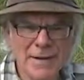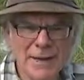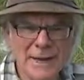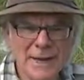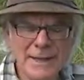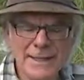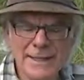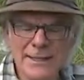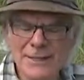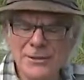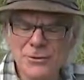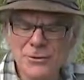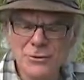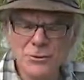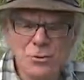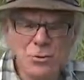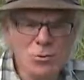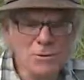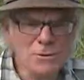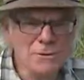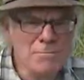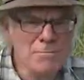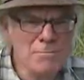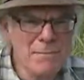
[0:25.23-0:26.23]
and it
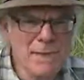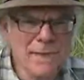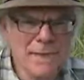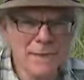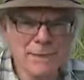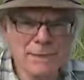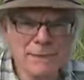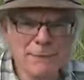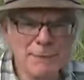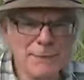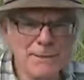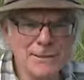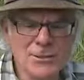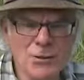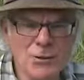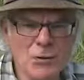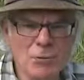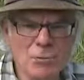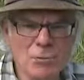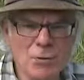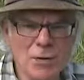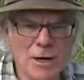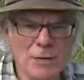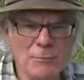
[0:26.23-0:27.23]
controls many of the
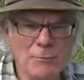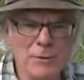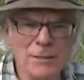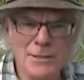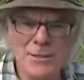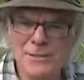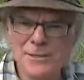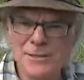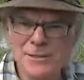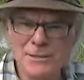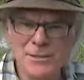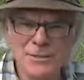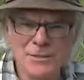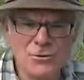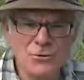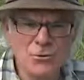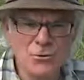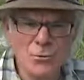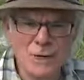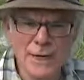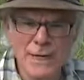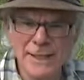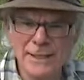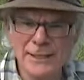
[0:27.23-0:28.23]
physical properties such as
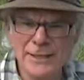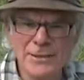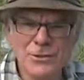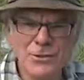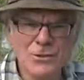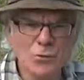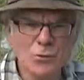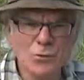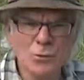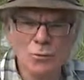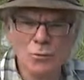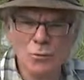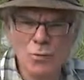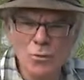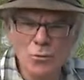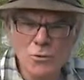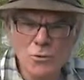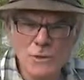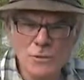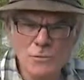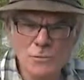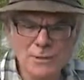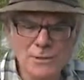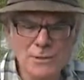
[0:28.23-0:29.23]
drainage or
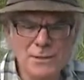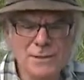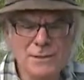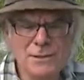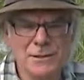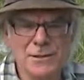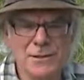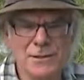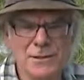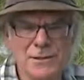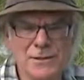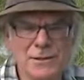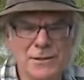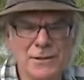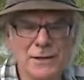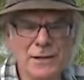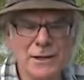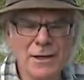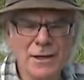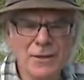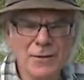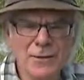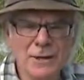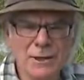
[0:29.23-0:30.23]
erosion resistant
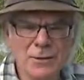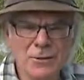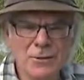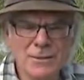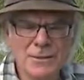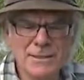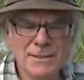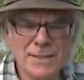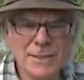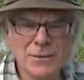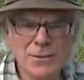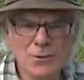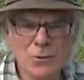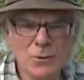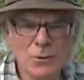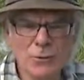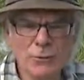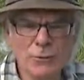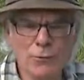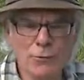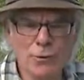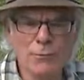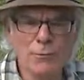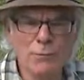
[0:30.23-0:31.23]
that are essential
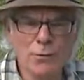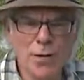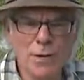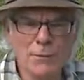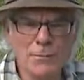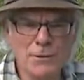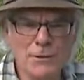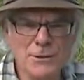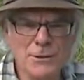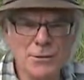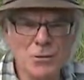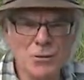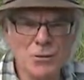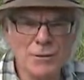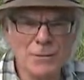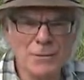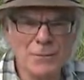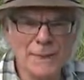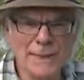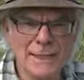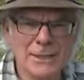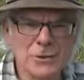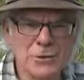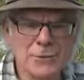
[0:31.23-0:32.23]
for proper soil
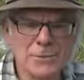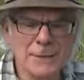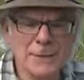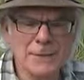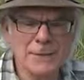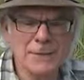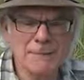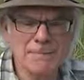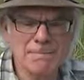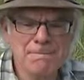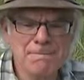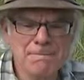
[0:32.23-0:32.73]
management.